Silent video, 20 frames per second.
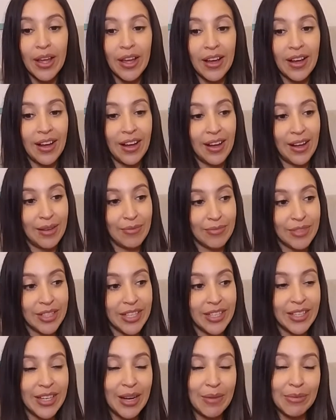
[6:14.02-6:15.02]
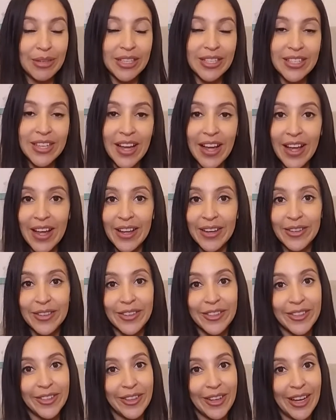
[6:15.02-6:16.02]
can come undone, or
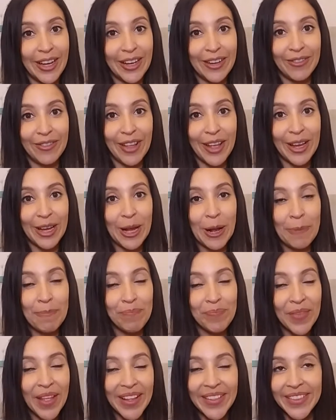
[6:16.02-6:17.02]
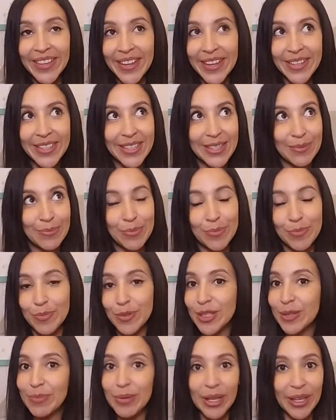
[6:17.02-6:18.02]
you'll have like leaks,
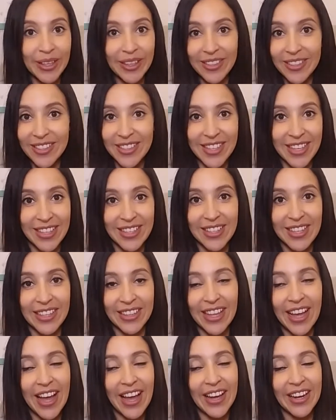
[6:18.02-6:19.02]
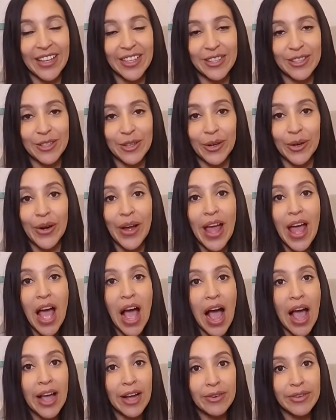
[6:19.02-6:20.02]
spills, things like that. And so
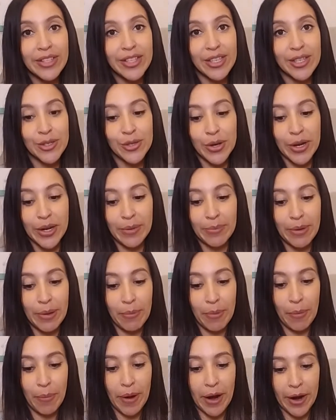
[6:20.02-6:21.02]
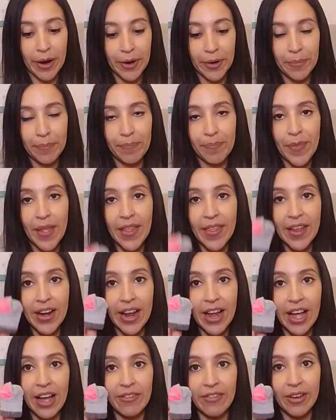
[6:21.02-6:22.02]
I always just try to be prepared. And then I
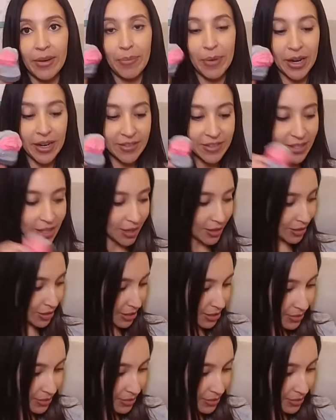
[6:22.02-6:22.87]
have a pair of socks.